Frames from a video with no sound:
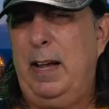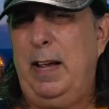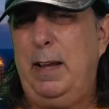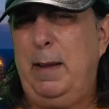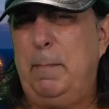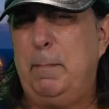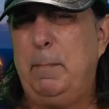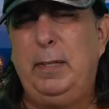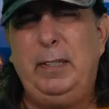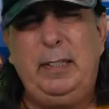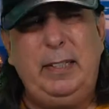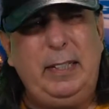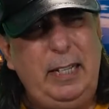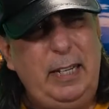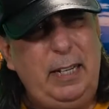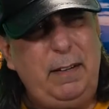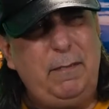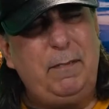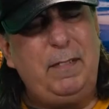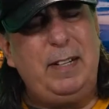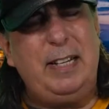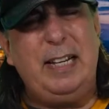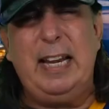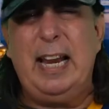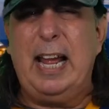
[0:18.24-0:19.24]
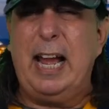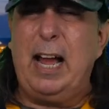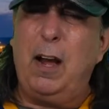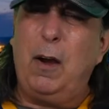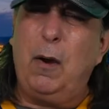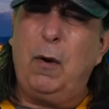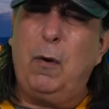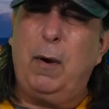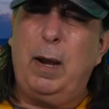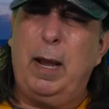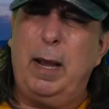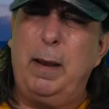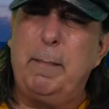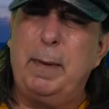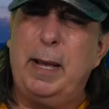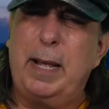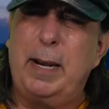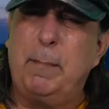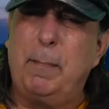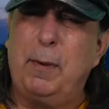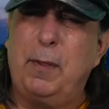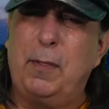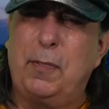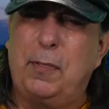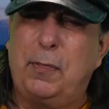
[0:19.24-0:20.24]
believe now I'm at
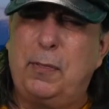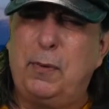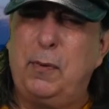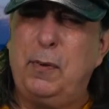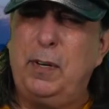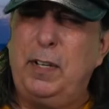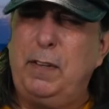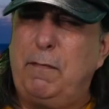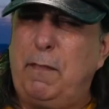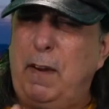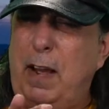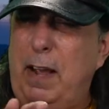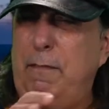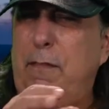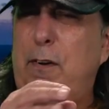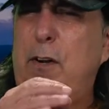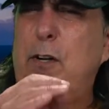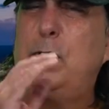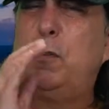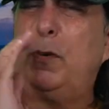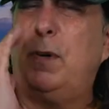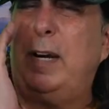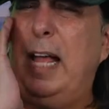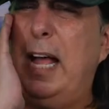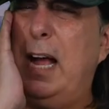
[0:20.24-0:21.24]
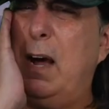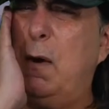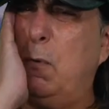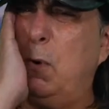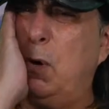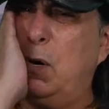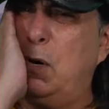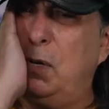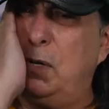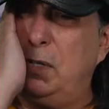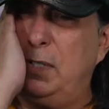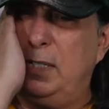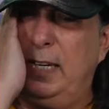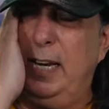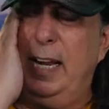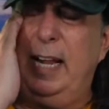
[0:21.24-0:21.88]
about 3,500 hours,